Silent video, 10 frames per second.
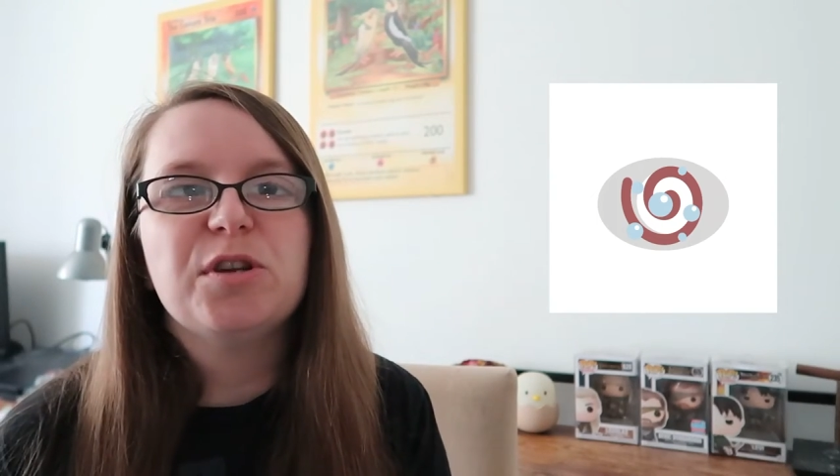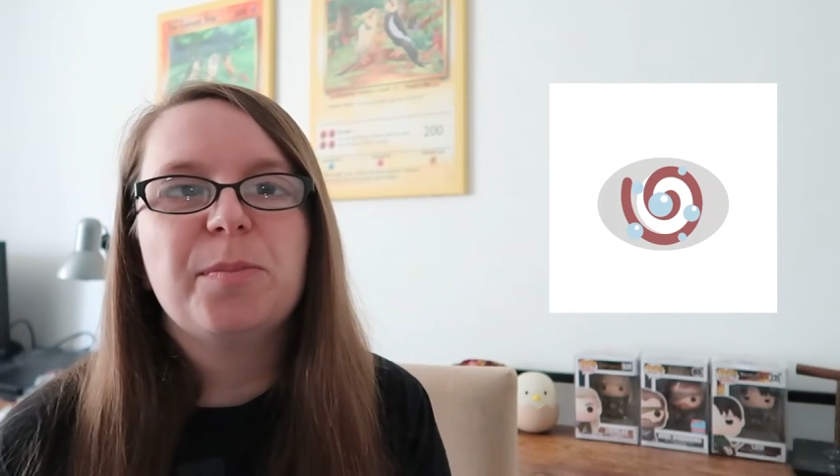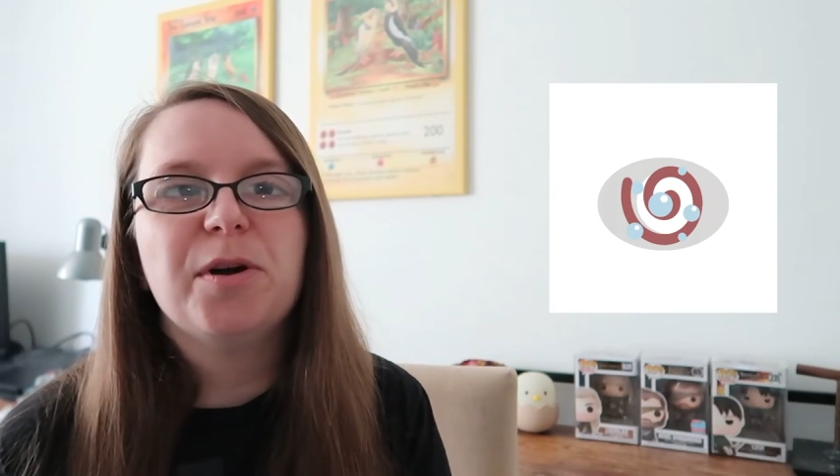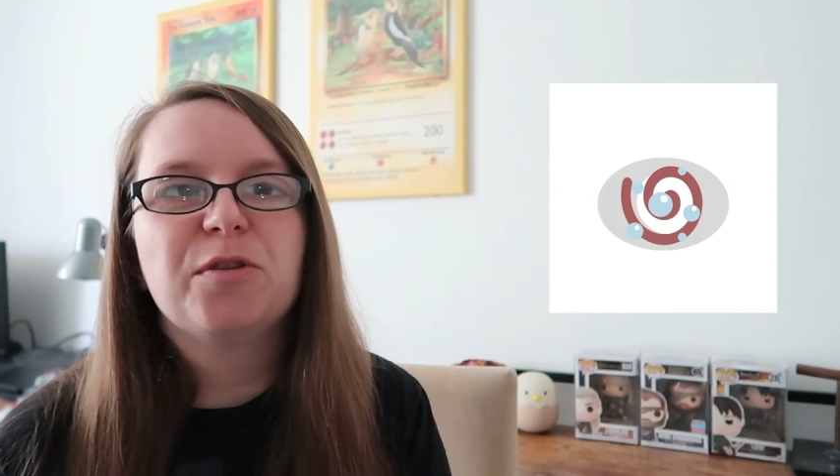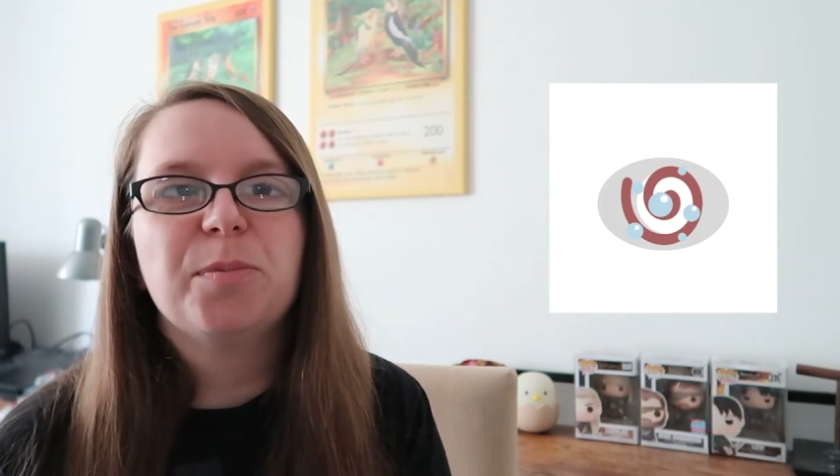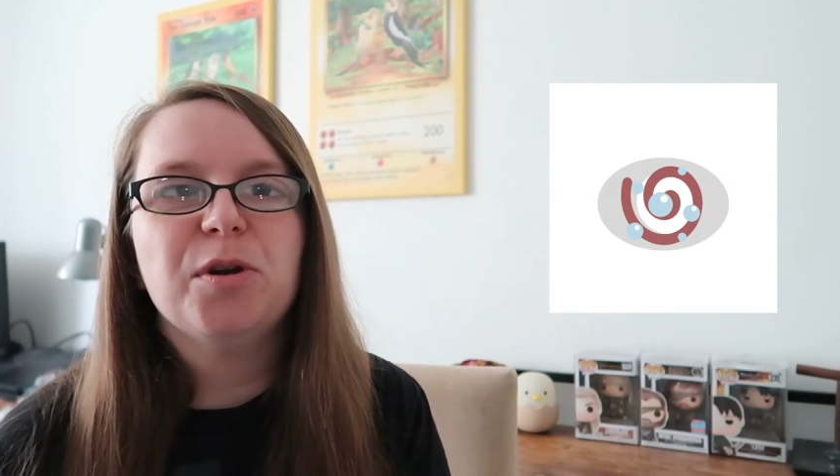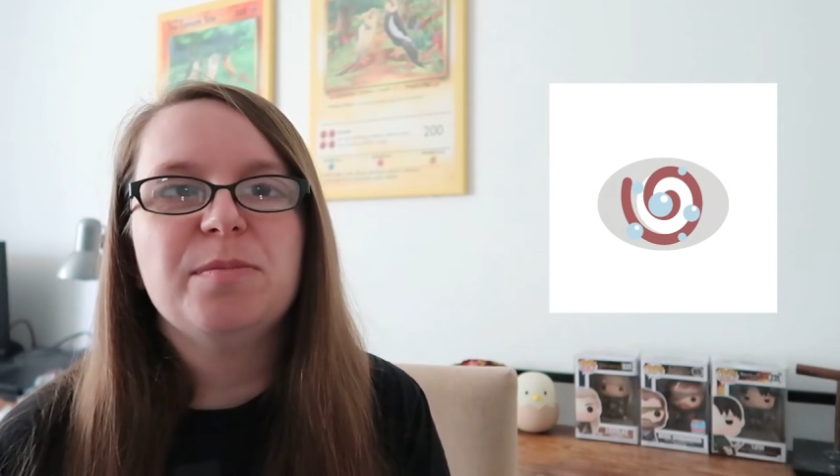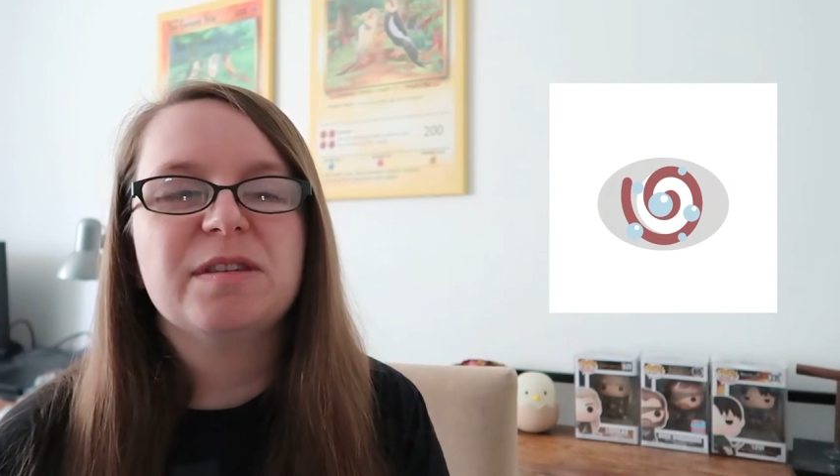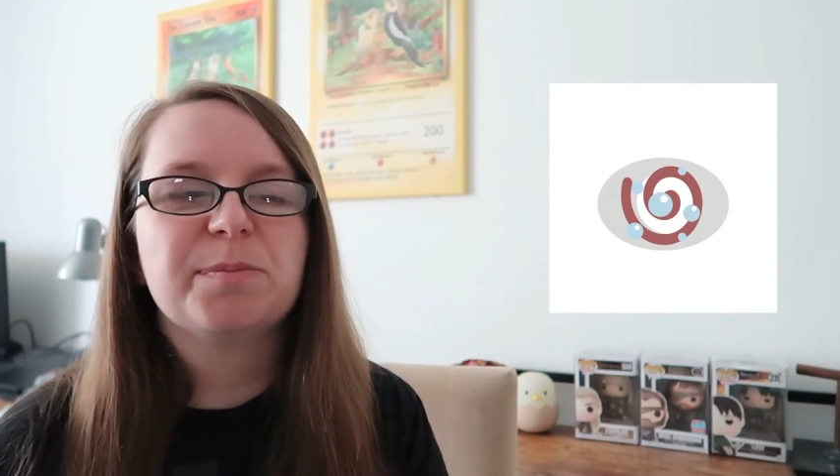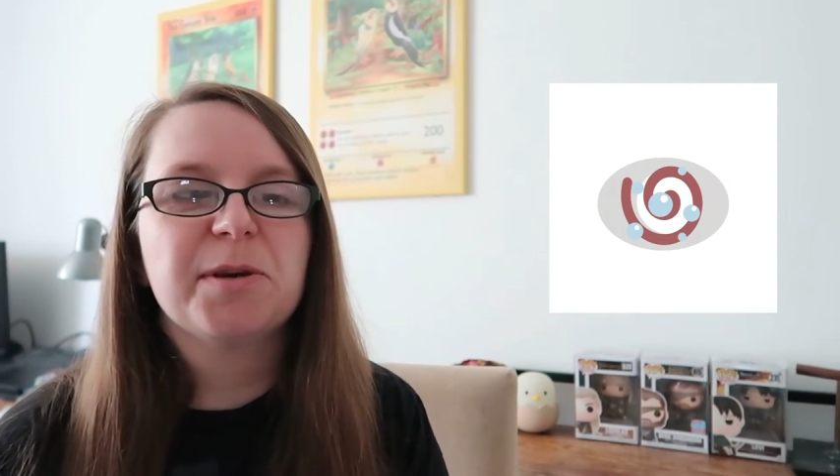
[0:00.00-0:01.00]
your bird's
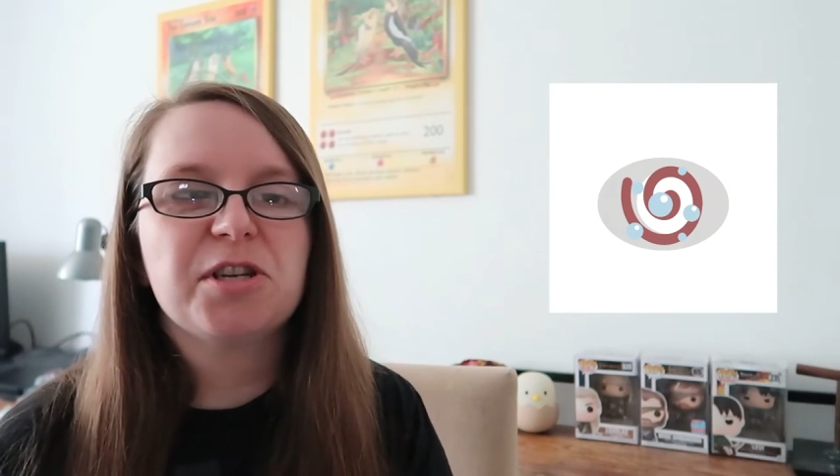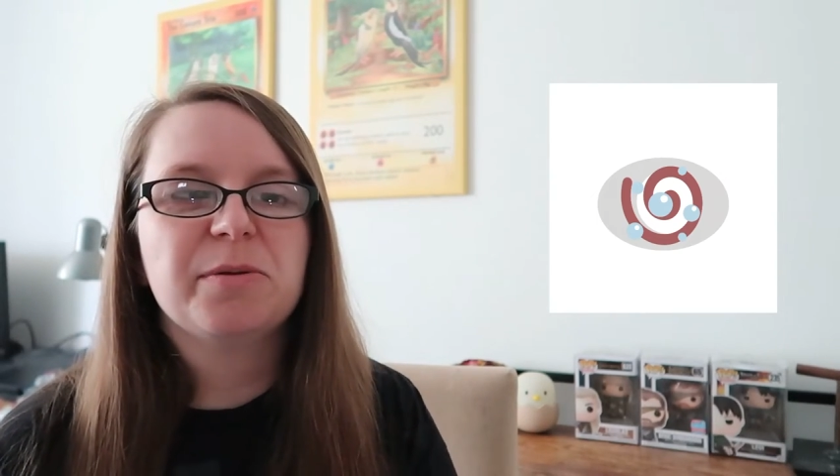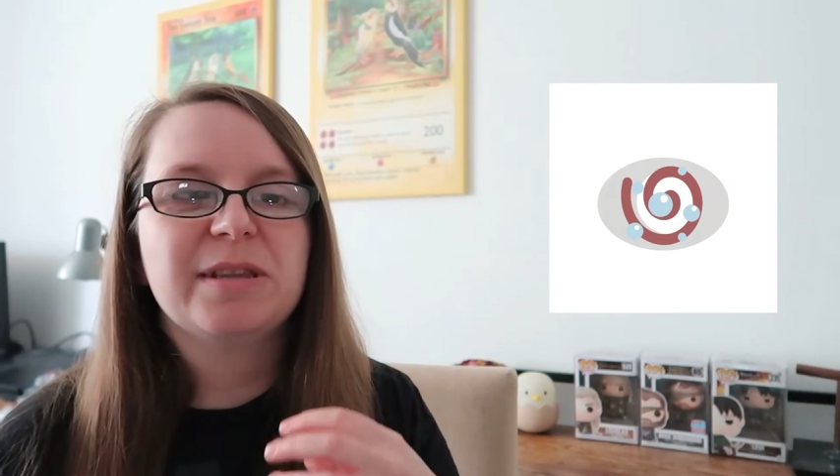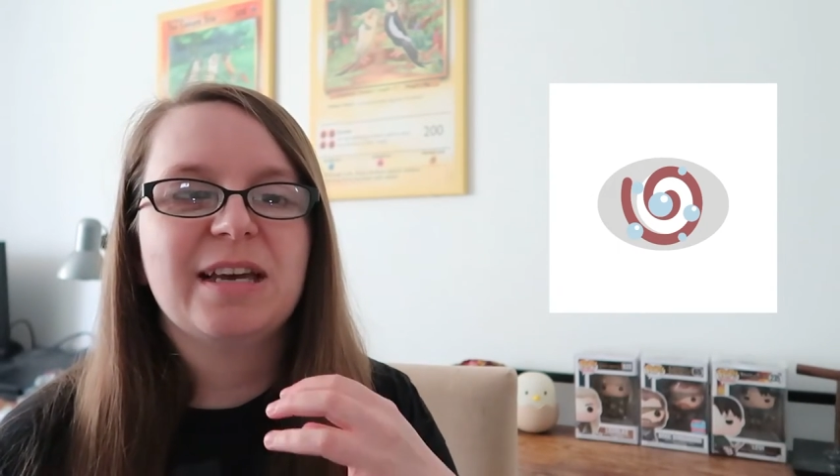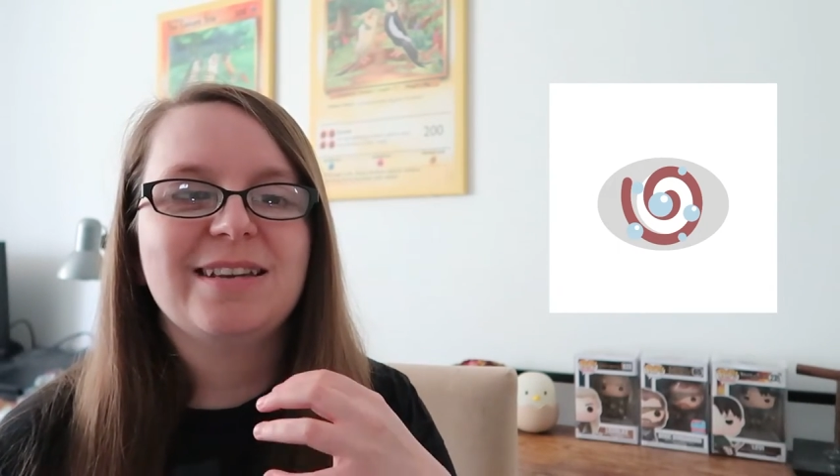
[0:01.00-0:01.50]
poops especially when they